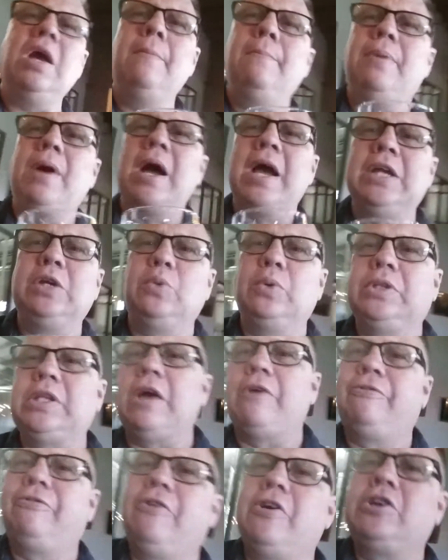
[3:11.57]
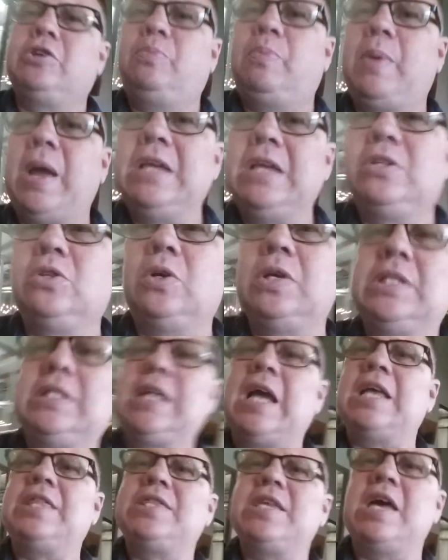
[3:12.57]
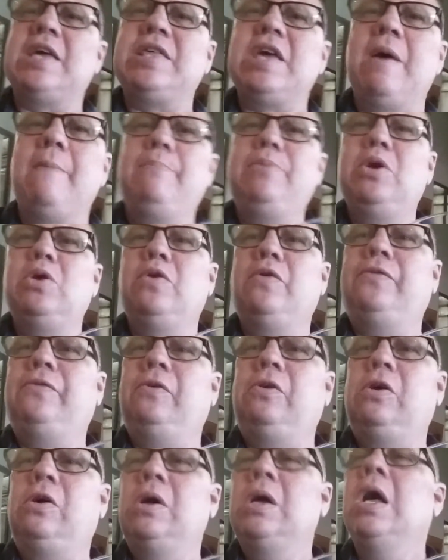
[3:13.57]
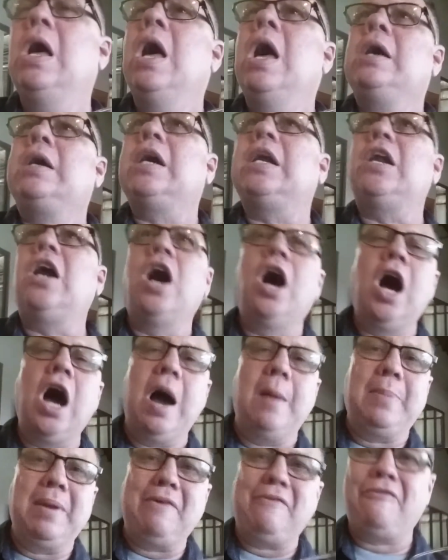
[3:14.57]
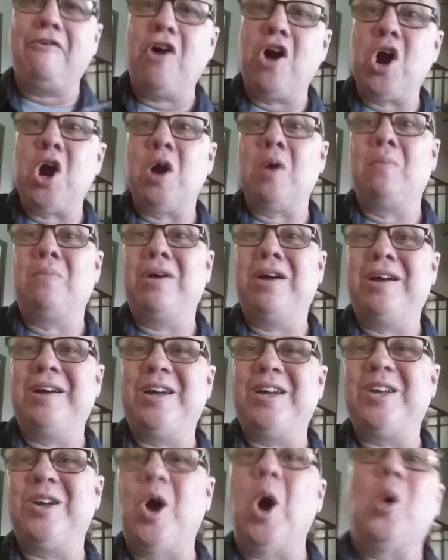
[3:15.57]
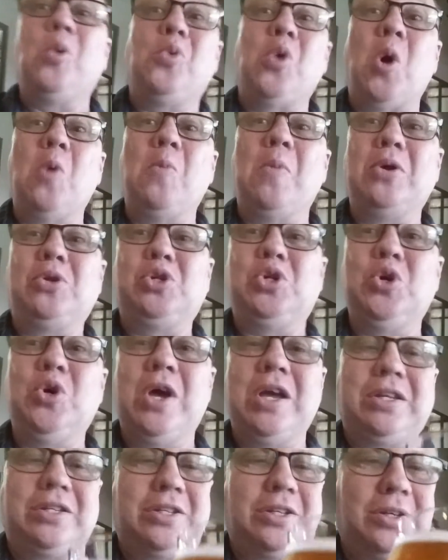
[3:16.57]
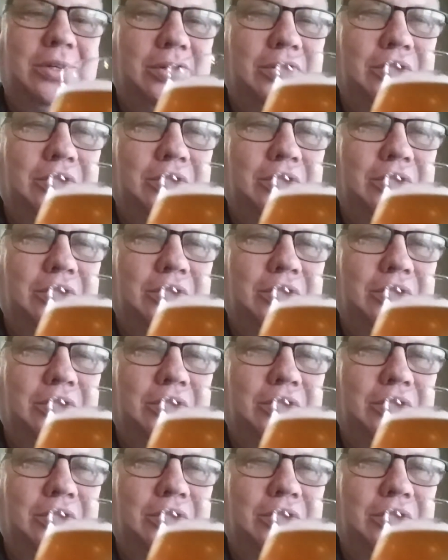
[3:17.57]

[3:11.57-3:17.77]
combined with that fresh basil. It's got that, that beautiful kind of hobby farm uh, aroma to it.